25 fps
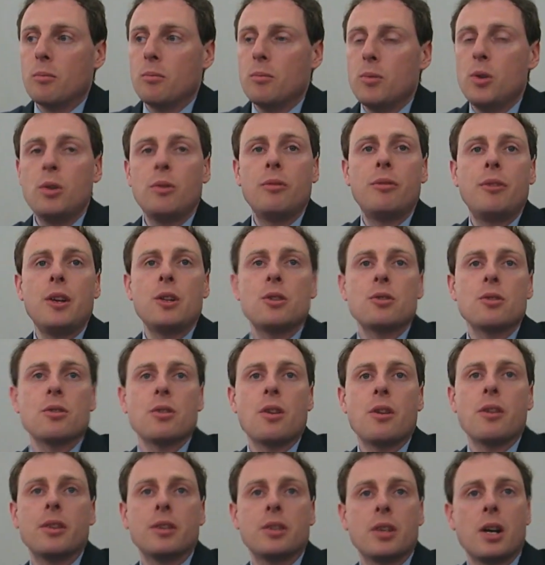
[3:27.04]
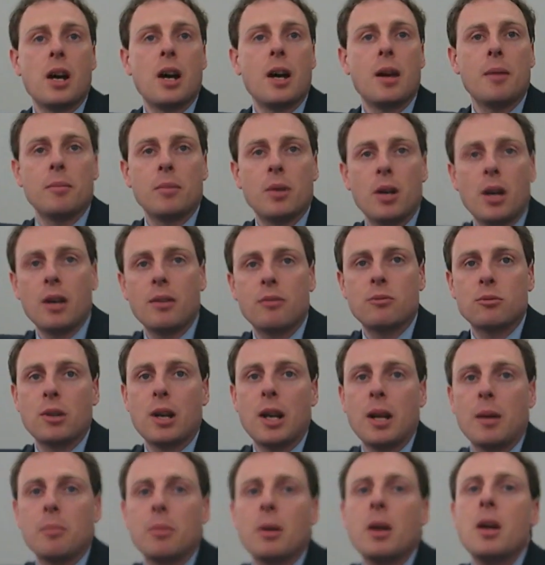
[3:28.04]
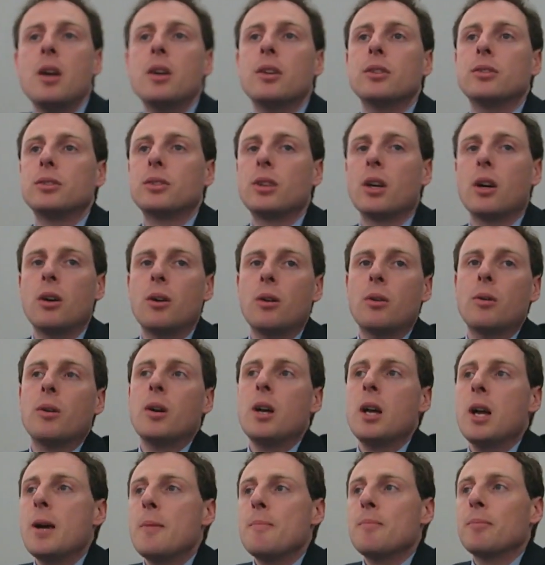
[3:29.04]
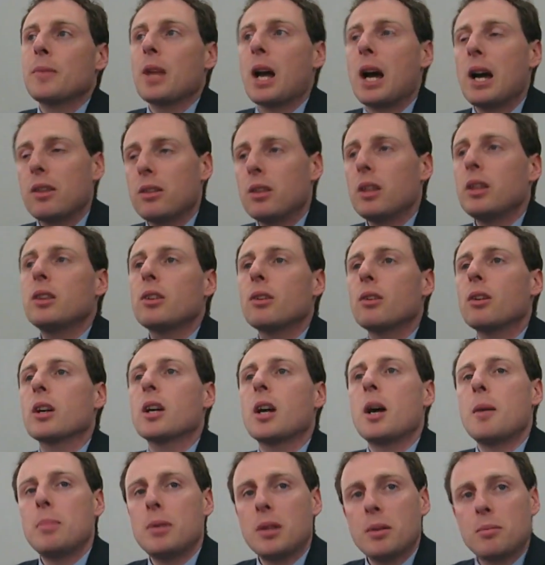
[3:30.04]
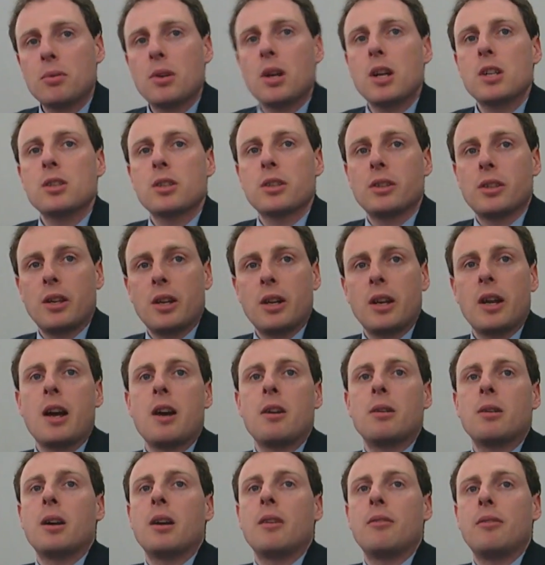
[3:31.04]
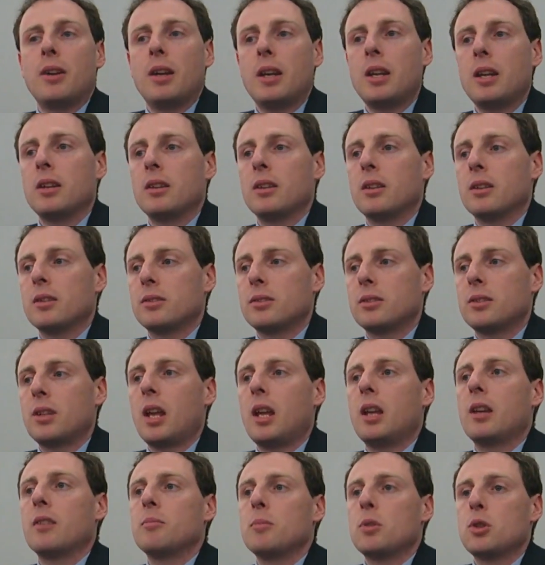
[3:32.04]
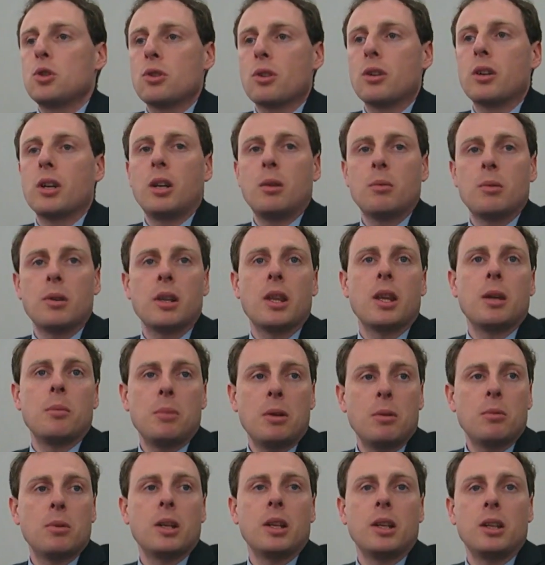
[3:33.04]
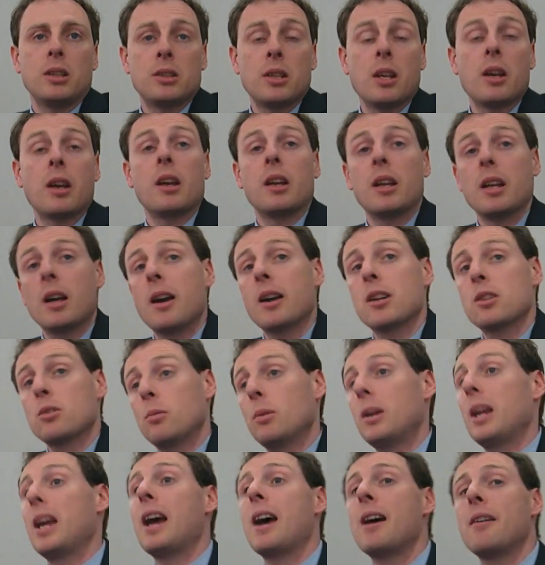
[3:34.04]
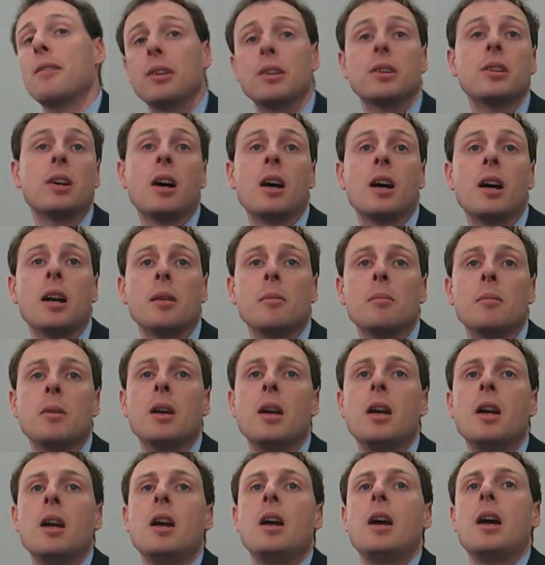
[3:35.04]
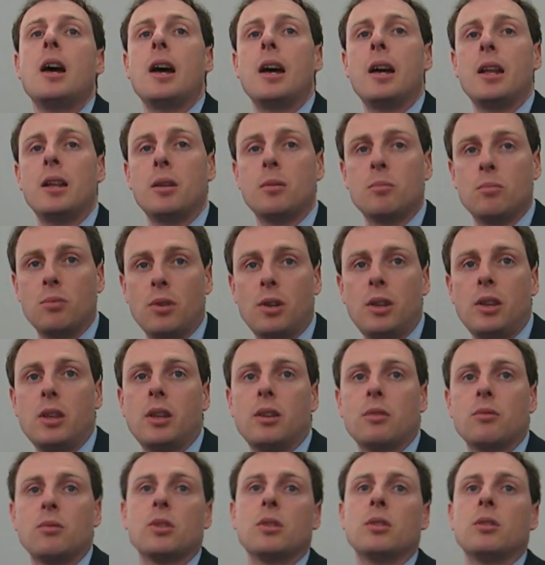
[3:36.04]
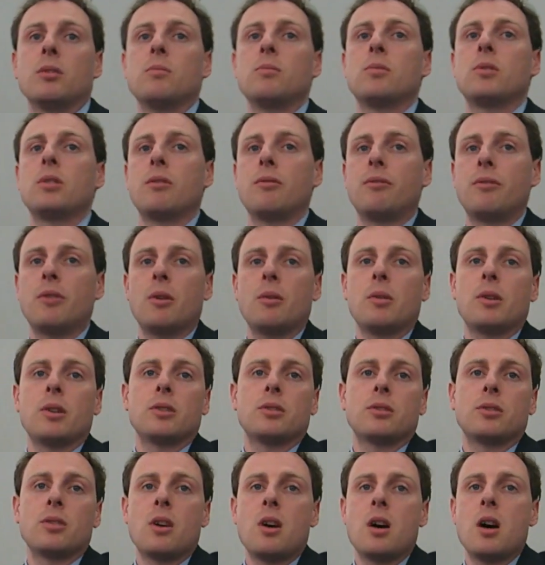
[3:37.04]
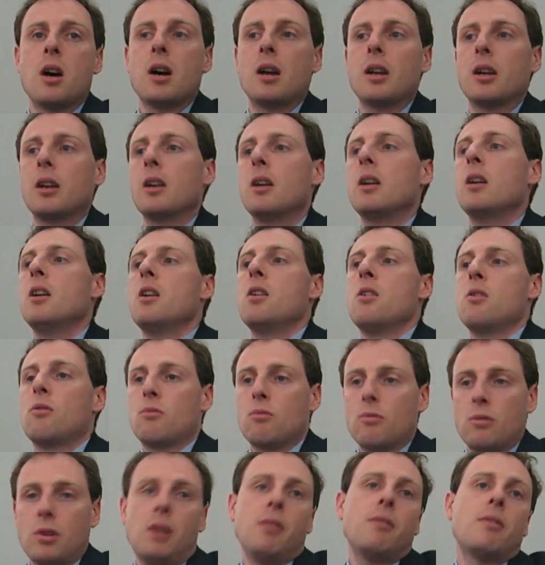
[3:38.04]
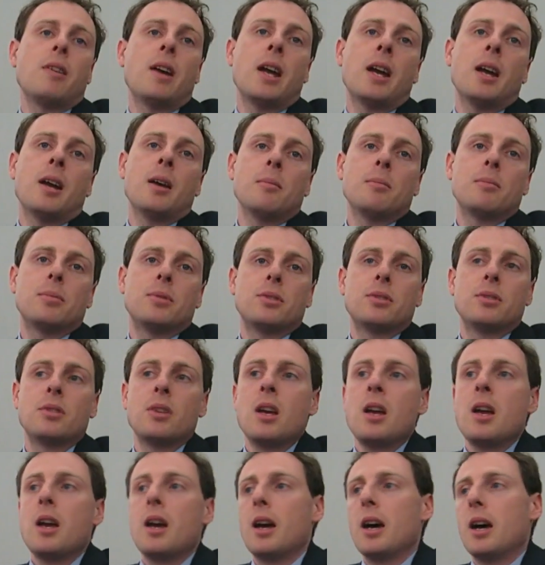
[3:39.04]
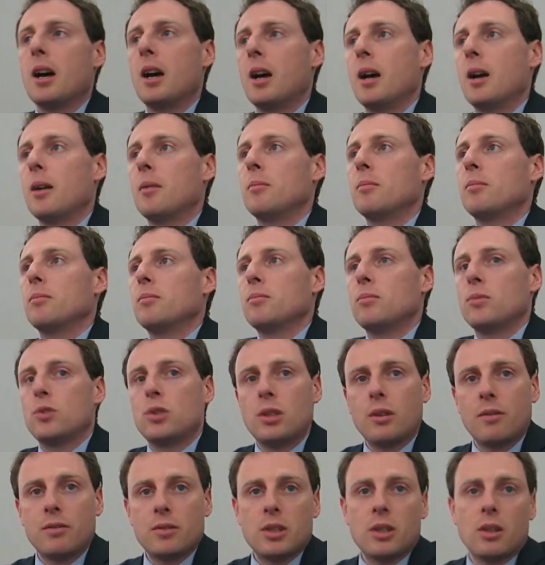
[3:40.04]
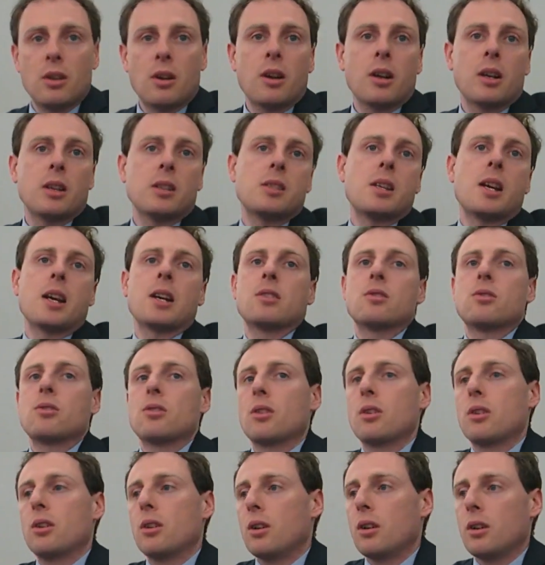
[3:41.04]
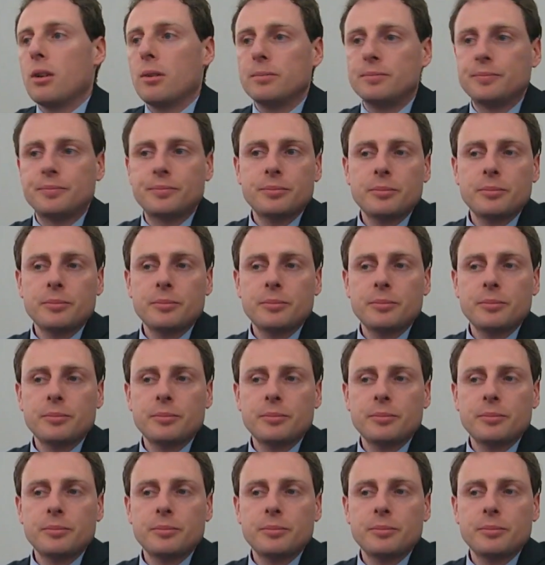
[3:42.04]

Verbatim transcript: new features all the time kind of ramp. Yeah. So I think there are a couple of projects that now have hit the state of maturity where they'd be willing to take and actually have the time and the breathing room to focus on revamps, um, shifts in architecture,